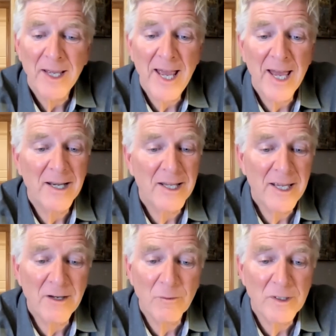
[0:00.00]
And
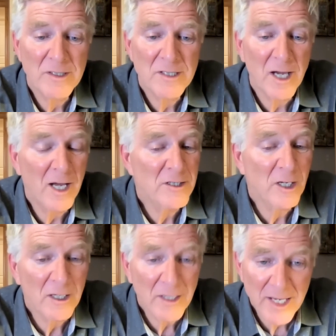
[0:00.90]
it was a
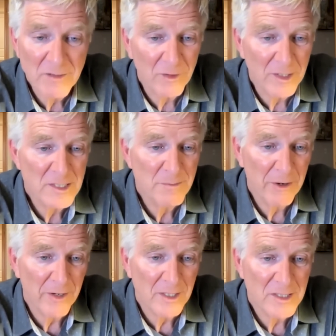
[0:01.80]
delightful
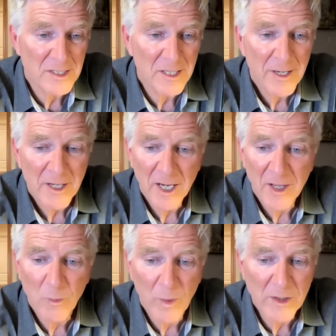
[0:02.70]
experience.
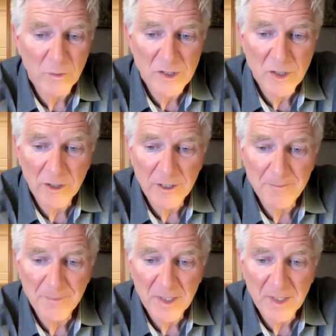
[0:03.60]
Uh, the weather was good.